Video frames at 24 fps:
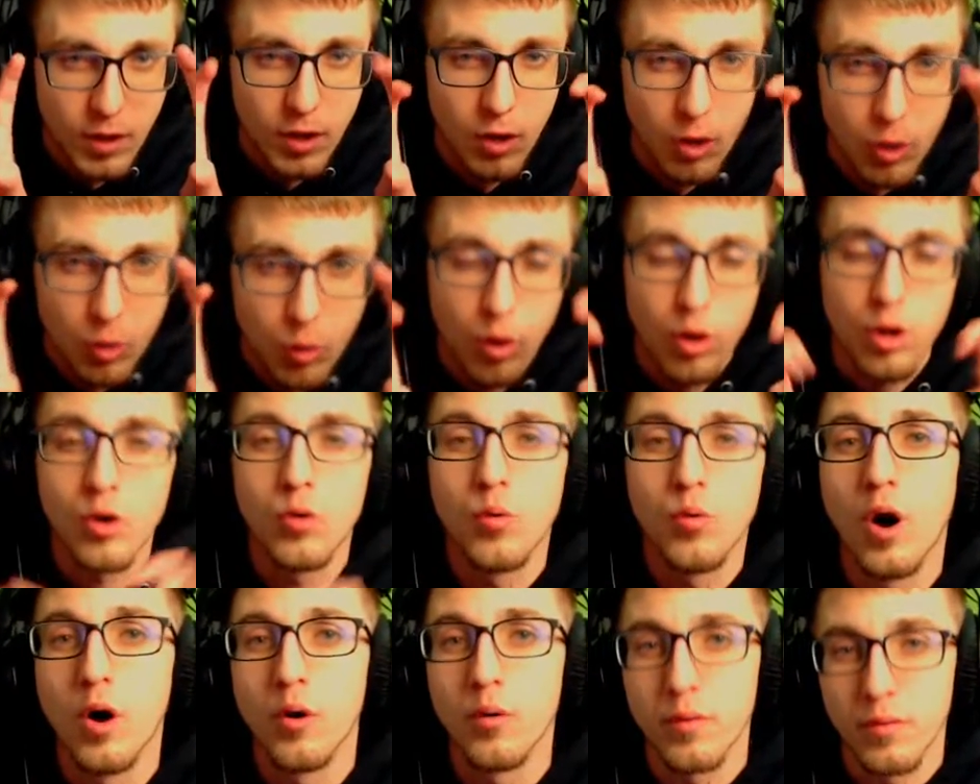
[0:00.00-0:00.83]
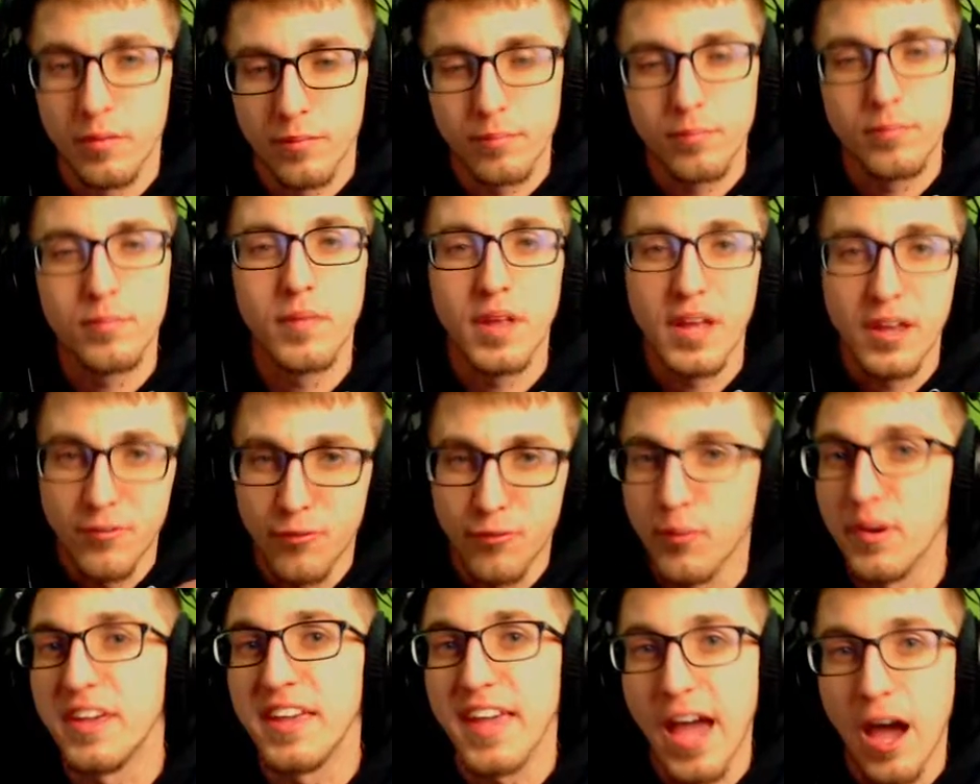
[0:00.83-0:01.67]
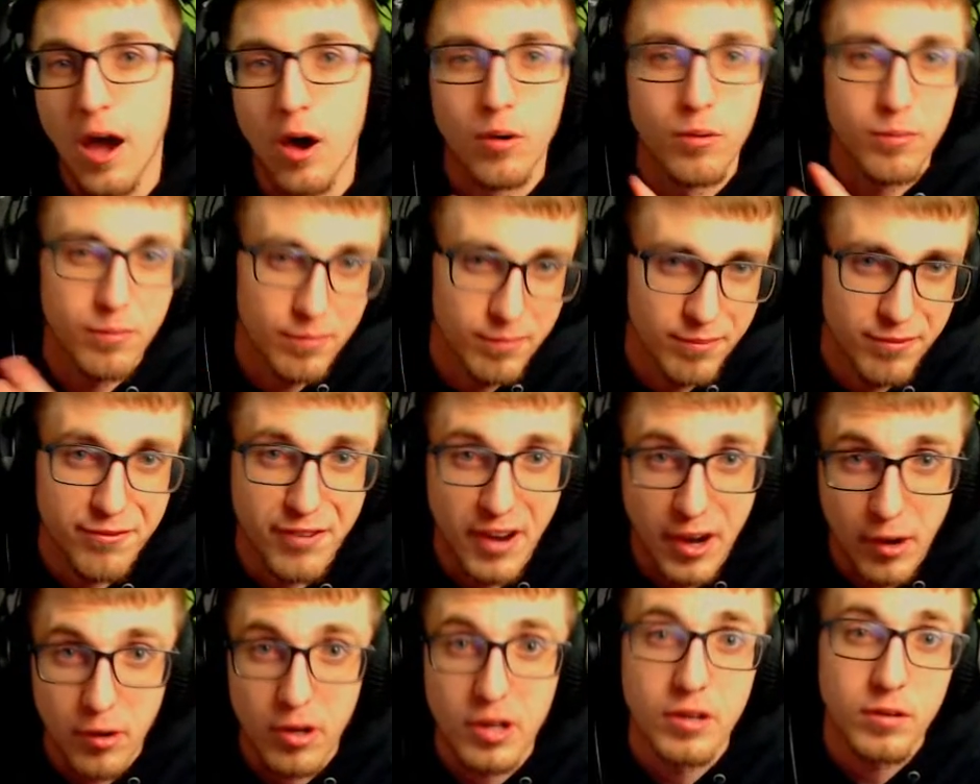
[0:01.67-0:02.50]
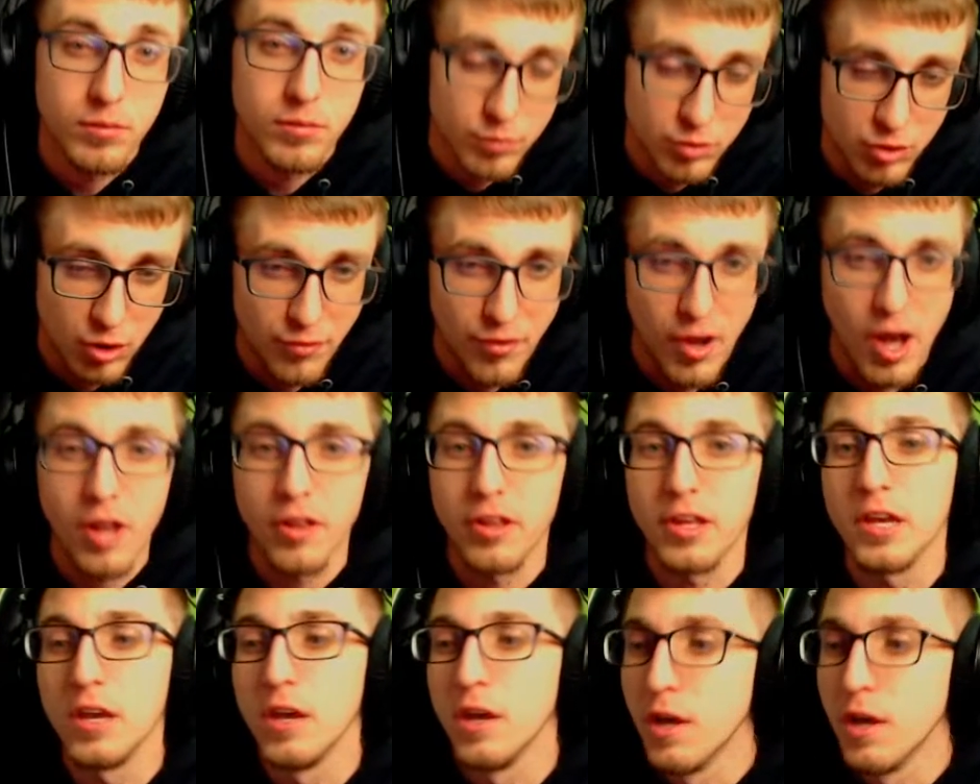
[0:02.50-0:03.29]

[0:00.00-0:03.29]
quote unquote, if we count Fairy Silvally.